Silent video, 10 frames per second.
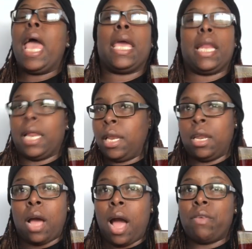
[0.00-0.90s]
And
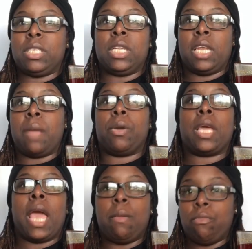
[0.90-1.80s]
then obviously the neighbor
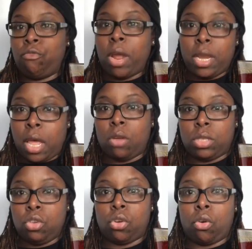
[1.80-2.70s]
came right
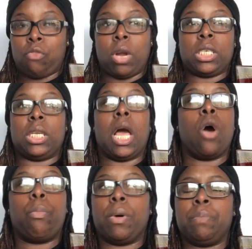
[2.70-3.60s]
down, rushing to
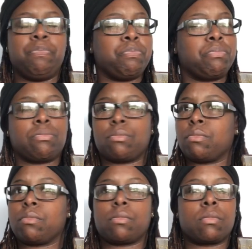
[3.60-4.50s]
help her.
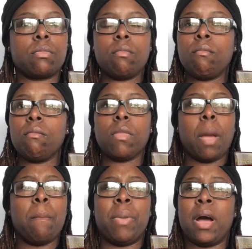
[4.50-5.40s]

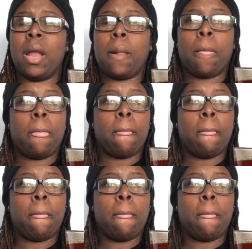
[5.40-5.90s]
But